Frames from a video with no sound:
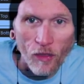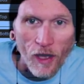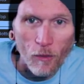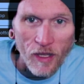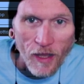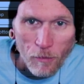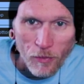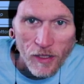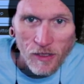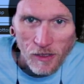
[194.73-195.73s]
That way that
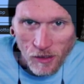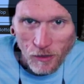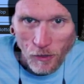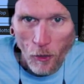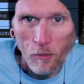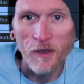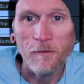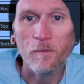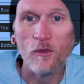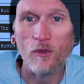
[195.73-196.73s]
place is still open.